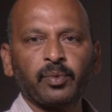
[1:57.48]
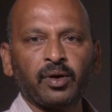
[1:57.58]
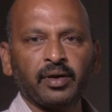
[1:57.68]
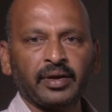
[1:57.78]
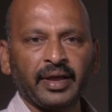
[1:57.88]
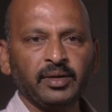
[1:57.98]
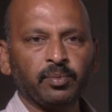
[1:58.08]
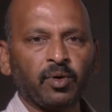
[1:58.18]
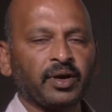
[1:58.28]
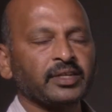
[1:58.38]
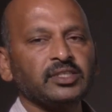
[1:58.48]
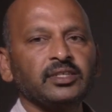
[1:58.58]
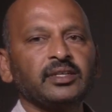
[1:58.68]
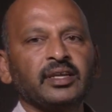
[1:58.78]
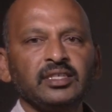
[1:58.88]
right product.
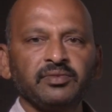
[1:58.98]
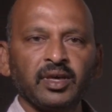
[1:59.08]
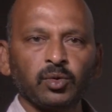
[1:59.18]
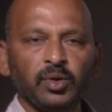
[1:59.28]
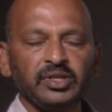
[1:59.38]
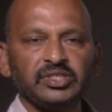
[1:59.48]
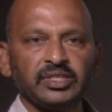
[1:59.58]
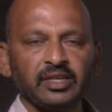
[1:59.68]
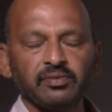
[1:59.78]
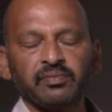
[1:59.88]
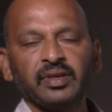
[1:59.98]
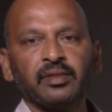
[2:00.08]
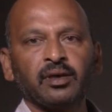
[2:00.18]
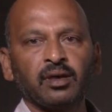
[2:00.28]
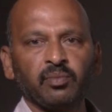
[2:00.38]
That is we are going to check
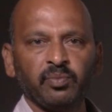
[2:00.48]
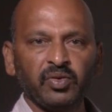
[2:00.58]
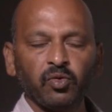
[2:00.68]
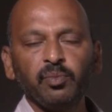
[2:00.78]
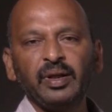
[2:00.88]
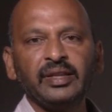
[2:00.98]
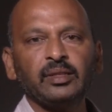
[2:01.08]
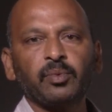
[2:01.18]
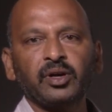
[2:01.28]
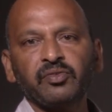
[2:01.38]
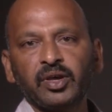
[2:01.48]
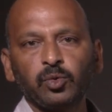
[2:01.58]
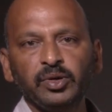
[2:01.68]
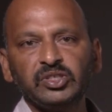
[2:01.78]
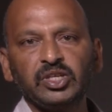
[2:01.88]
whether before building the product we are
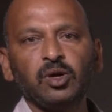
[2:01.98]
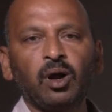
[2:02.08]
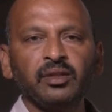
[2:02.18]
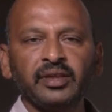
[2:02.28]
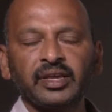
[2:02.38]
going to check all the